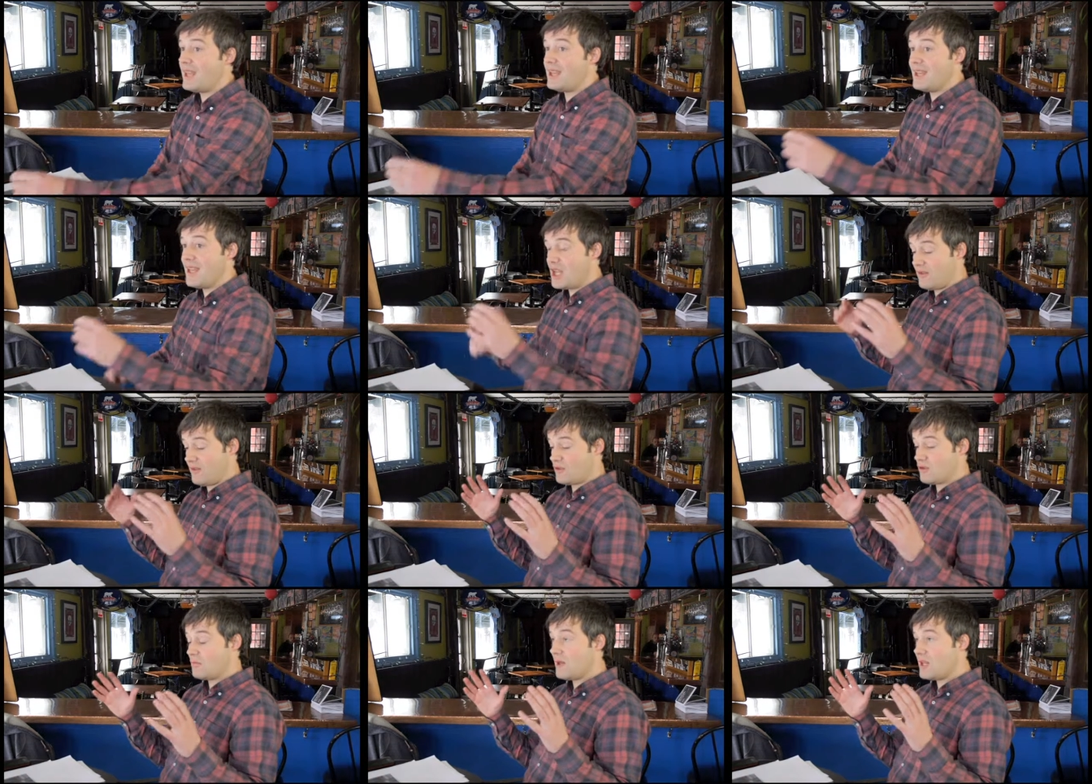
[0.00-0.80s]
The
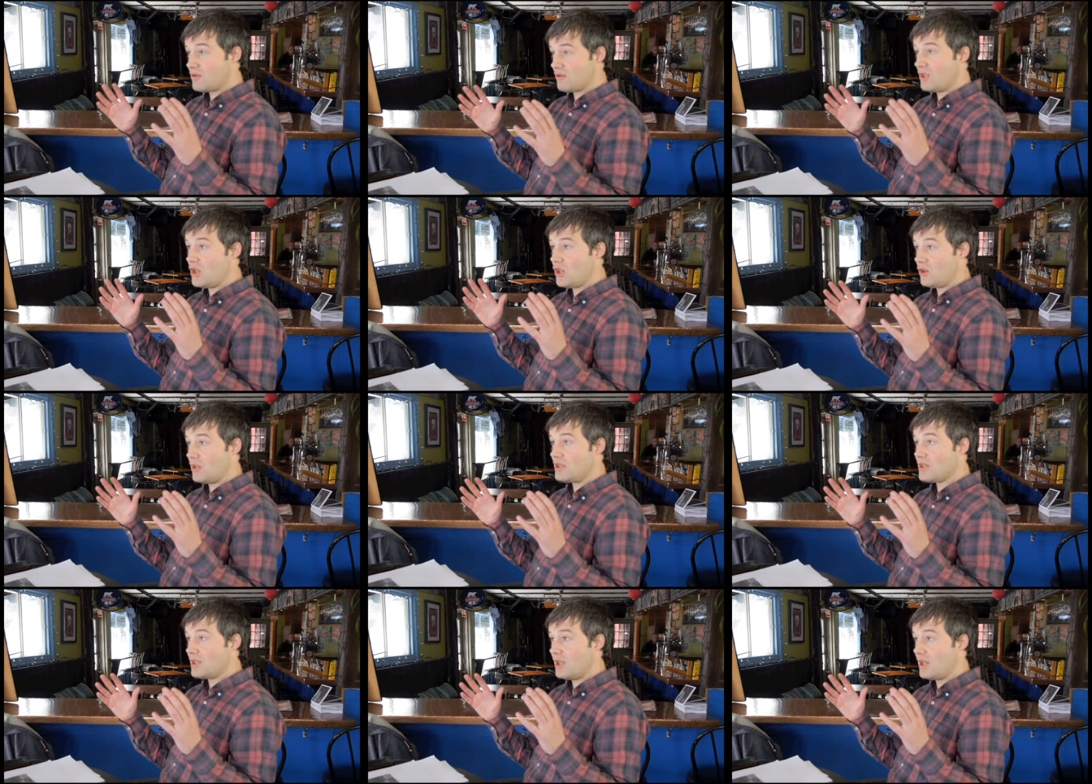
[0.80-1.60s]
individual masonry
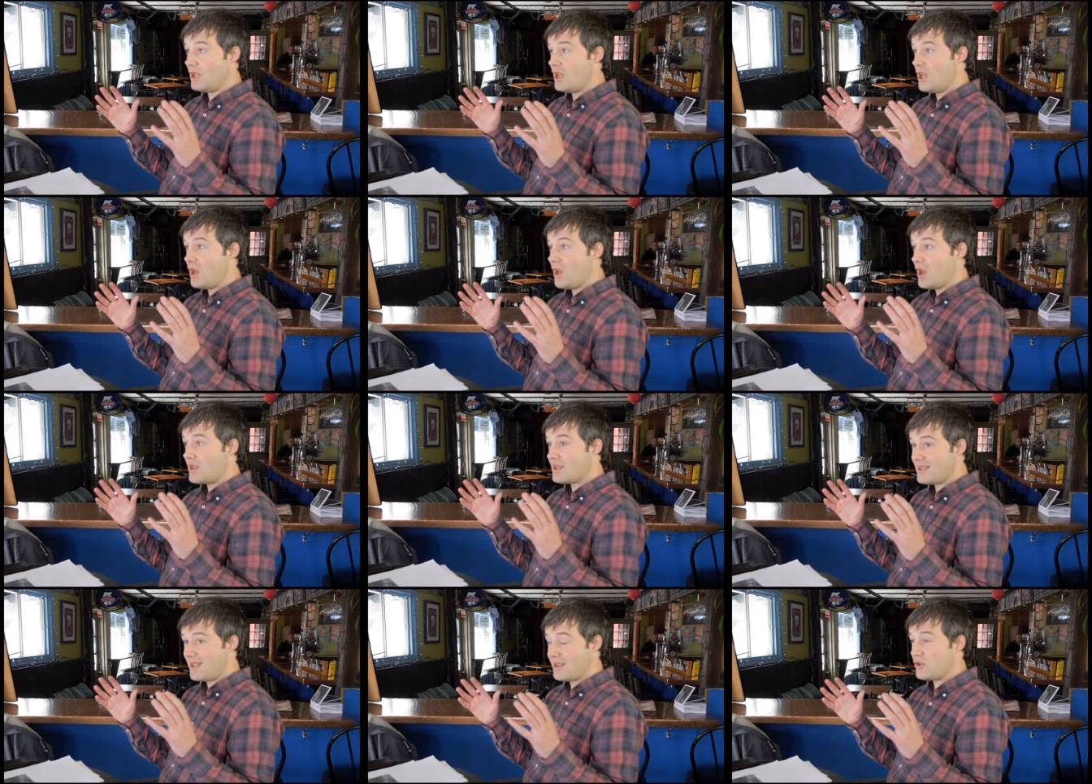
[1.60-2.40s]
units here
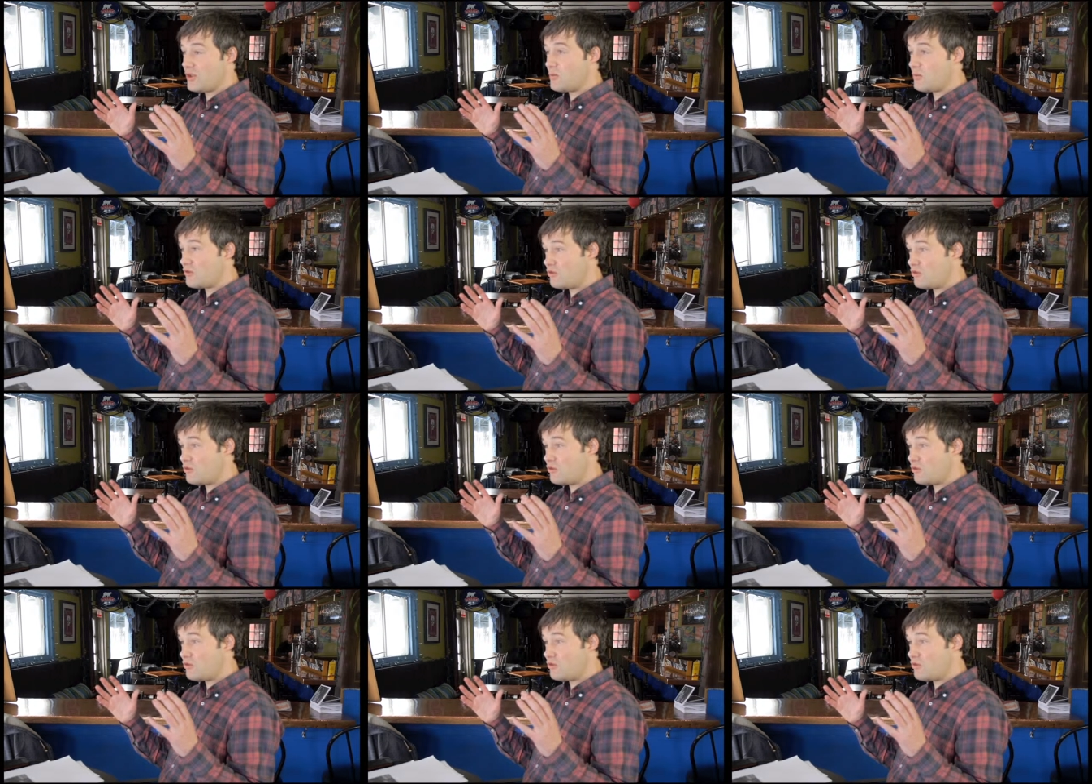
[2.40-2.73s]
stand up